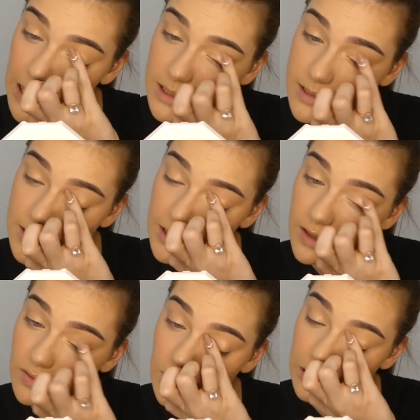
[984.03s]
just to
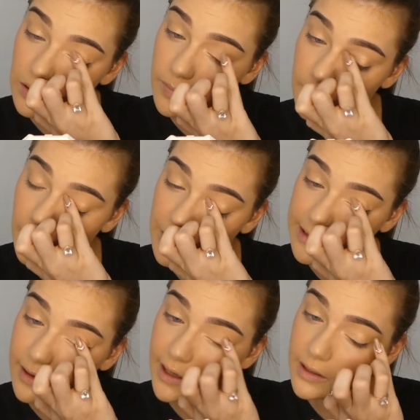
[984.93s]
give it a little bit more
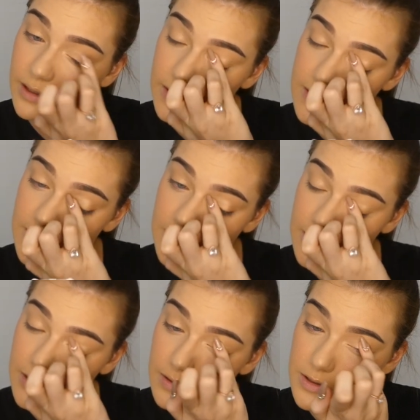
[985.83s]
lightness, because
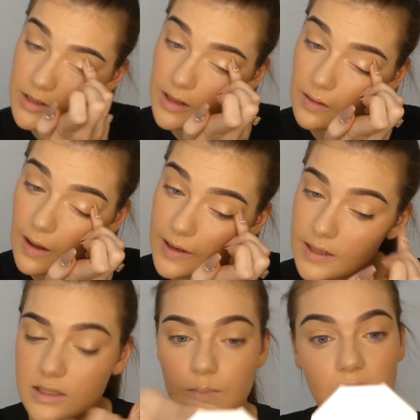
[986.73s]
I do usually like
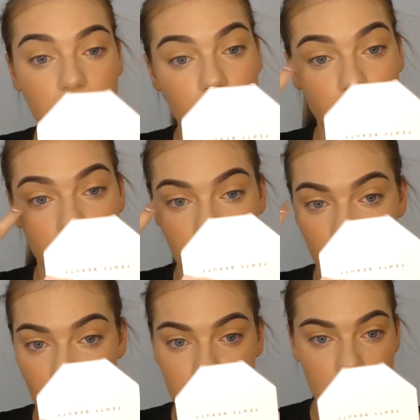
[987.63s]
it to be a little bit
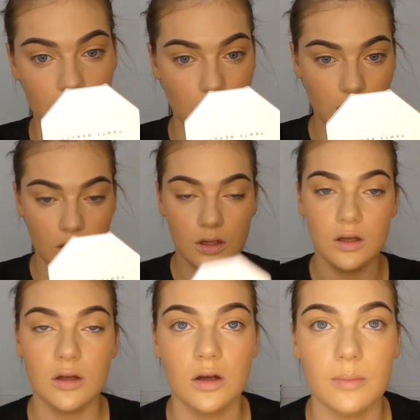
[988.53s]
lighter,
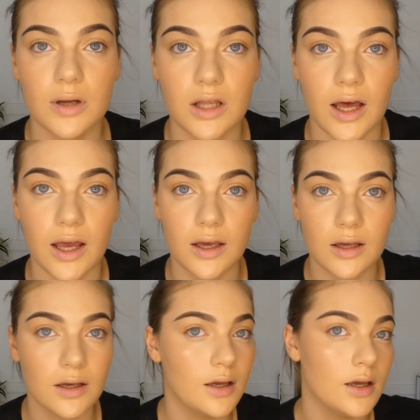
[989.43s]
but
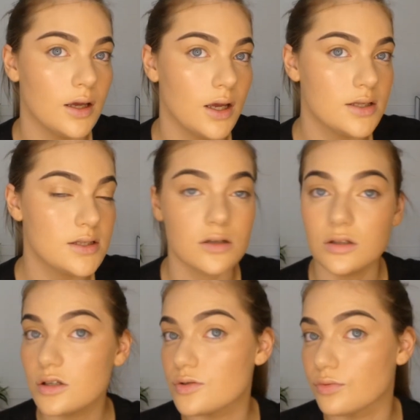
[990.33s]
like it still
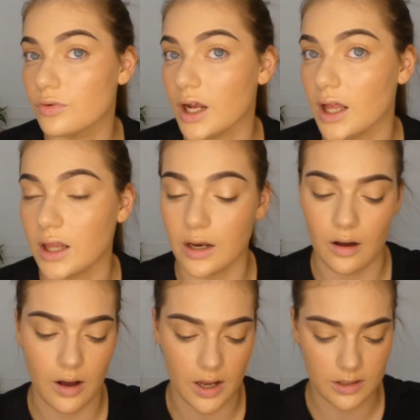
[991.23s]
looks really
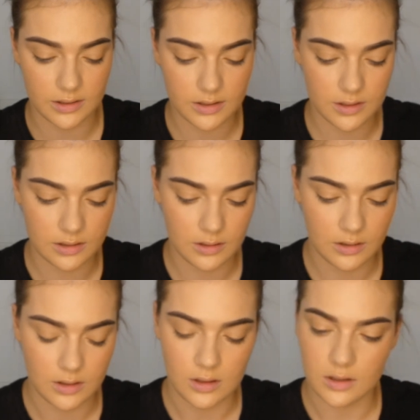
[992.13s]
nice.
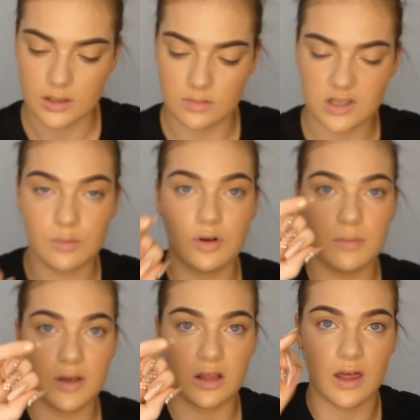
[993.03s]
So I'm just going to put
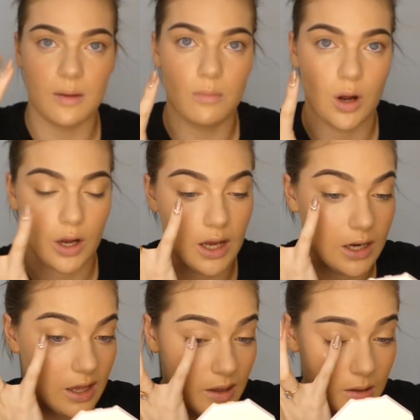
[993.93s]
a bit of that Mo
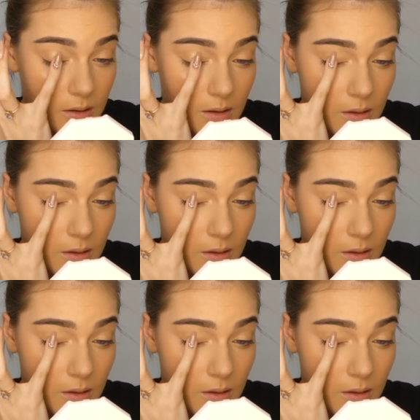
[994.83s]
Honey